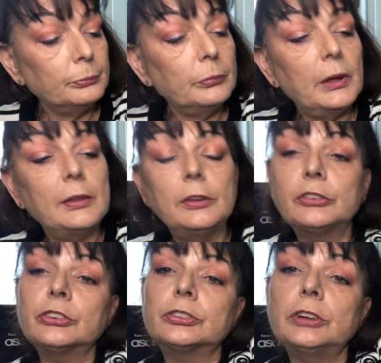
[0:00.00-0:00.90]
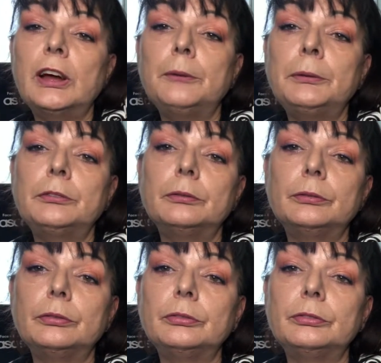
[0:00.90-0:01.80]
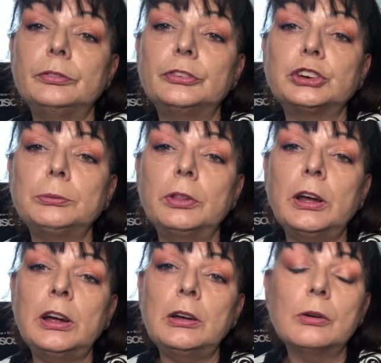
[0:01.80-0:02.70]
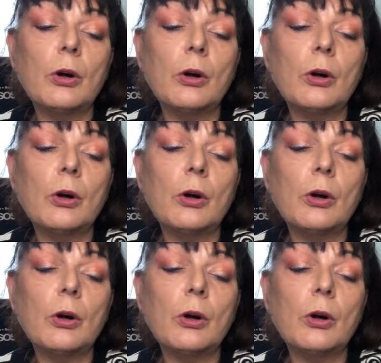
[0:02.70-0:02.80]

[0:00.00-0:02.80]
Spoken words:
And there's a bit of shimmer there.